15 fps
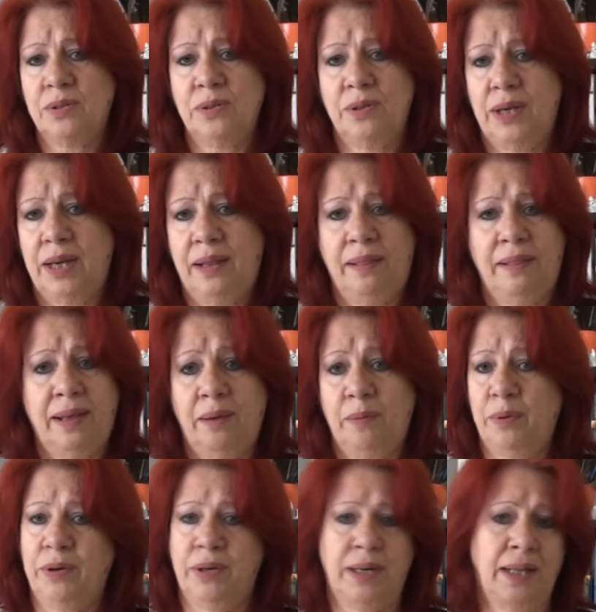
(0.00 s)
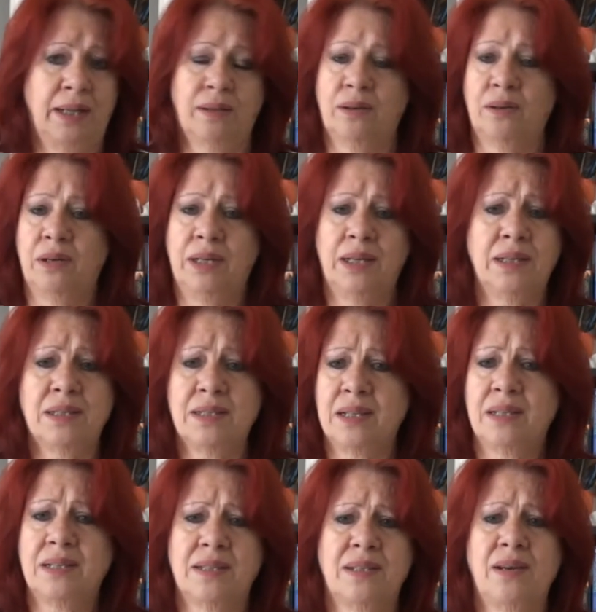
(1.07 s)
through and they were an alcoholic,
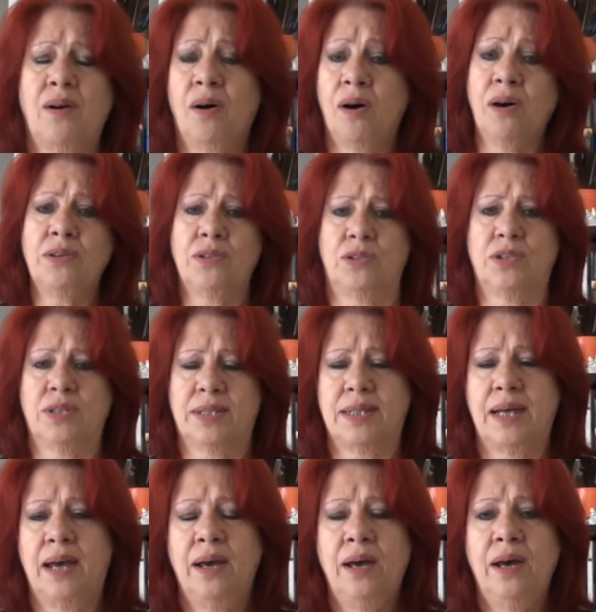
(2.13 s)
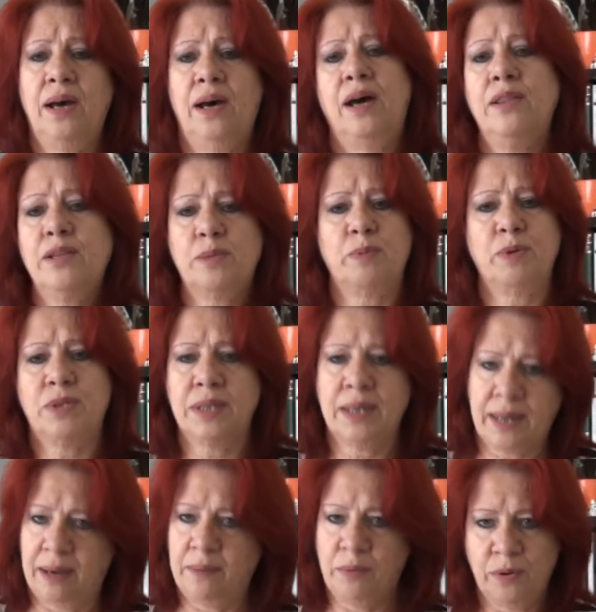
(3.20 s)
it's so hard to just say, oh, this
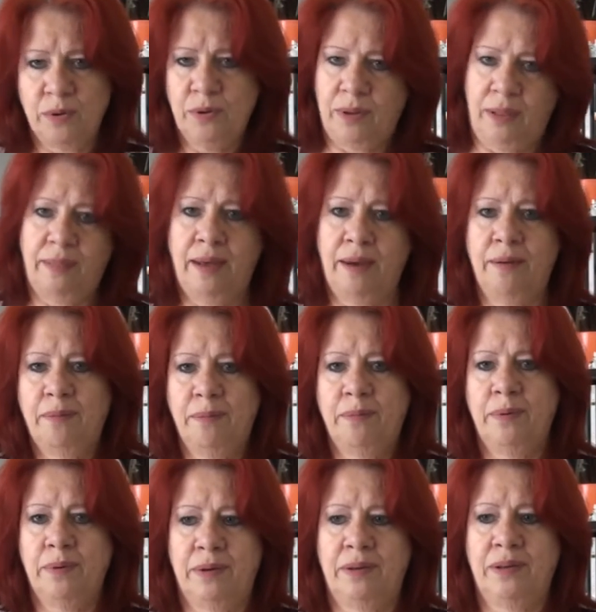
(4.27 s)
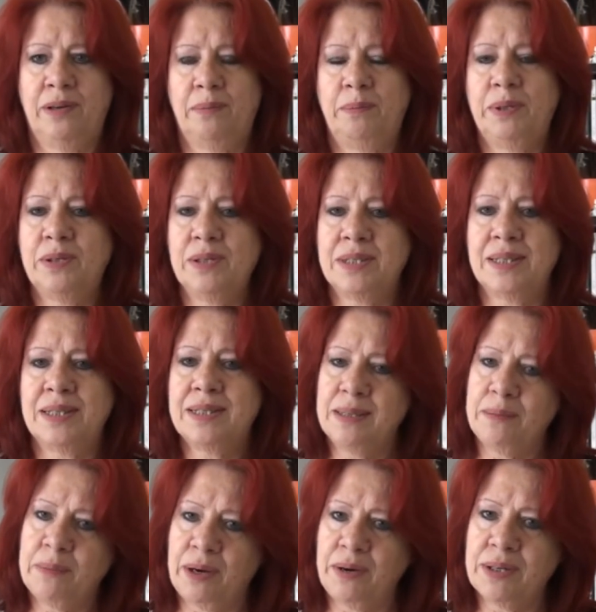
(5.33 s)
person came through and they were, because it's
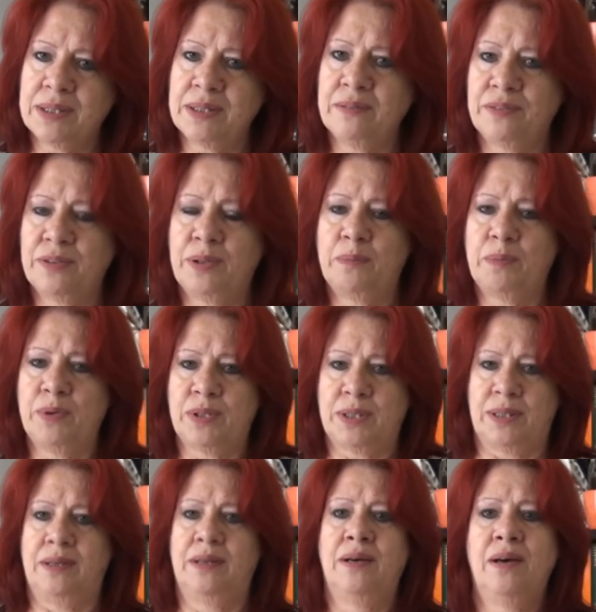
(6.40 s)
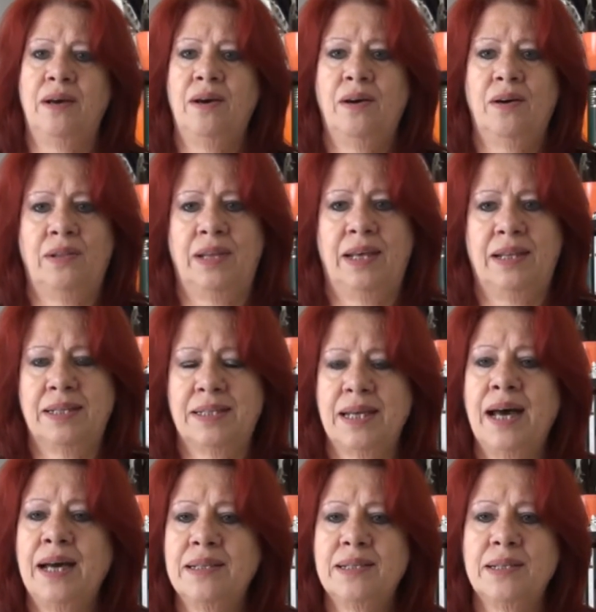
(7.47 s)
embarrassing for the person on the other
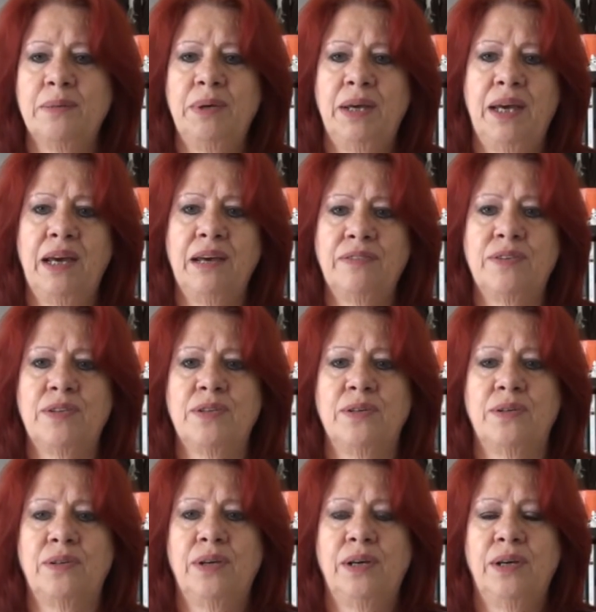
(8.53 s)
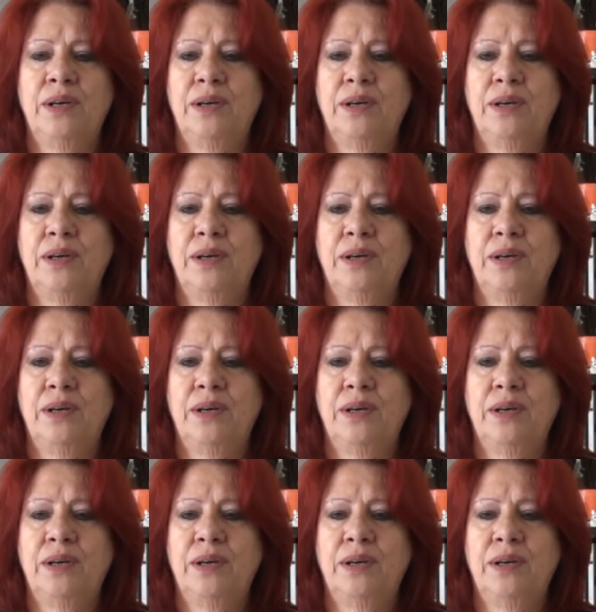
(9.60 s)
side. So we have to,